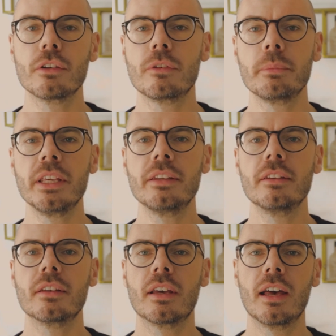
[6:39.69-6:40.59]
you from me,
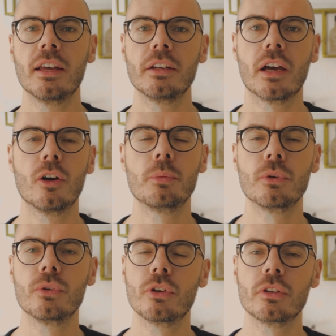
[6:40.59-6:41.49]
and I hope
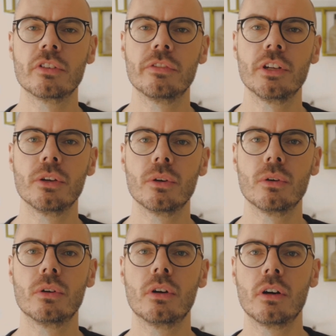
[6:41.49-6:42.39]
you enjoyed this
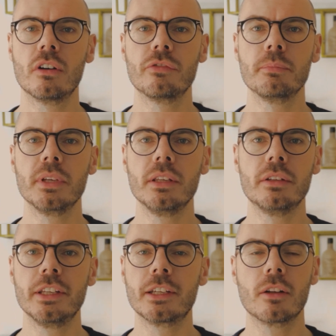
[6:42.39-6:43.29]
video of me
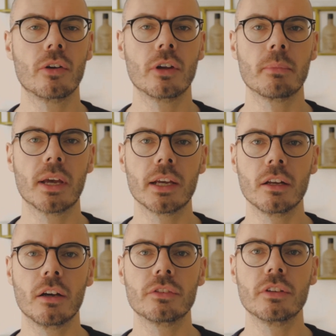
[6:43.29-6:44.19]
decluttering my
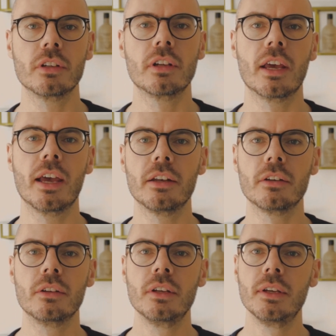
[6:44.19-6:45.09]
closet
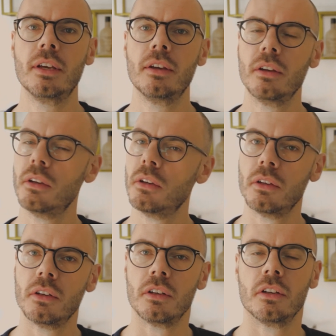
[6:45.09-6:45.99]
and
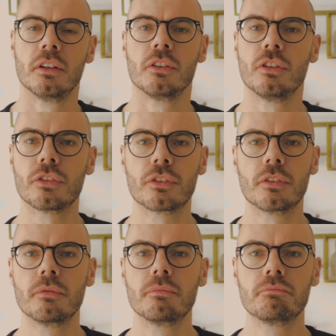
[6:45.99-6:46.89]

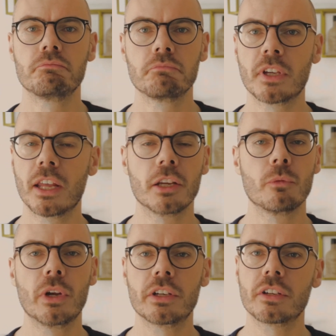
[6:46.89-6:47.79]
just getting
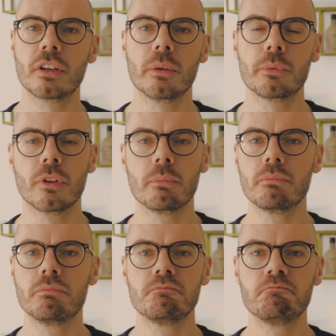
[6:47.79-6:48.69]
rid of
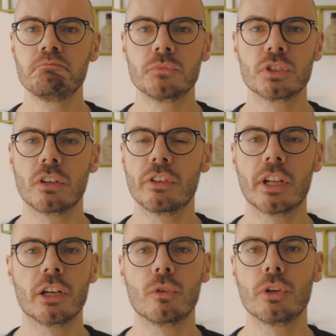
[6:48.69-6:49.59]
some stuff
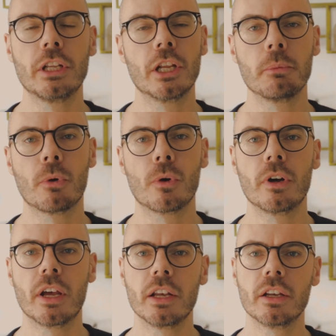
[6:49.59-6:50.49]
that I don't need
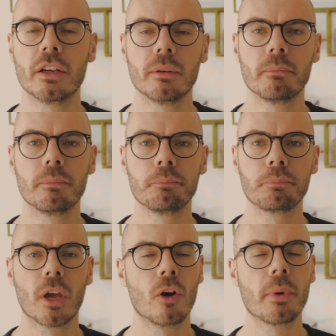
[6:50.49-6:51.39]
anymore. And
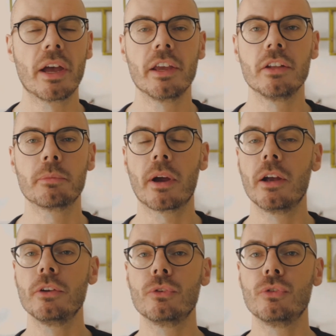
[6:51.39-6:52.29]
I hope I
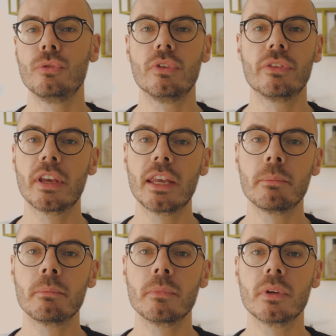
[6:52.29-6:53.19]
inspired you to do the
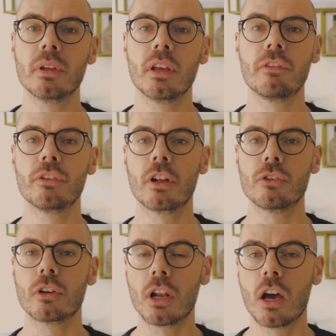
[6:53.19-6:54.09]
same. If it's not
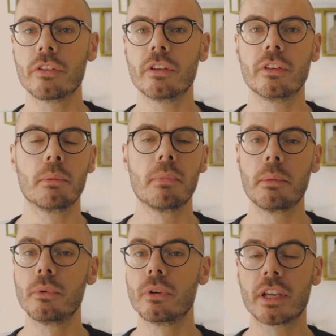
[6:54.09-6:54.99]
your closet, then
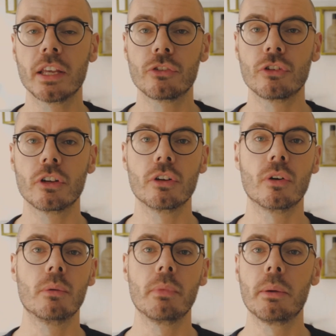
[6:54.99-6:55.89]
maybe your kitchen,
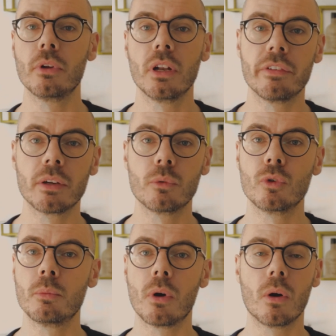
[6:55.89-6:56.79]
or maybe your living
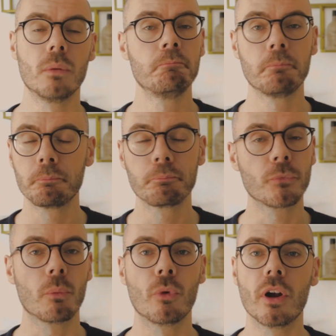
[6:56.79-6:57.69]
room, or
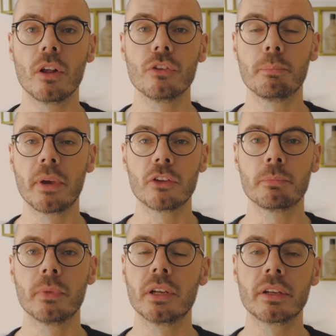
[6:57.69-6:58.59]
somewhere else,
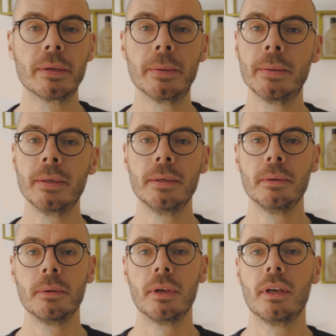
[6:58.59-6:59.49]
basement.
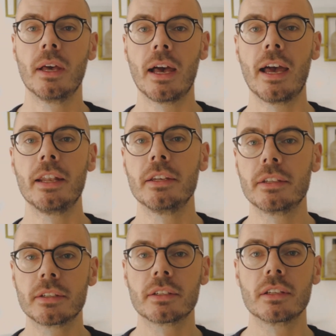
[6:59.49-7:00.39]
And
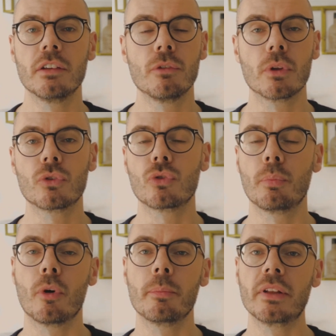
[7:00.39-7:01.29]
if you want to
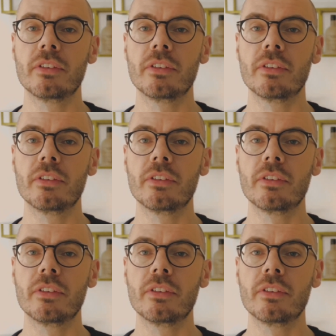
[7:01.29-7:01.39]
support my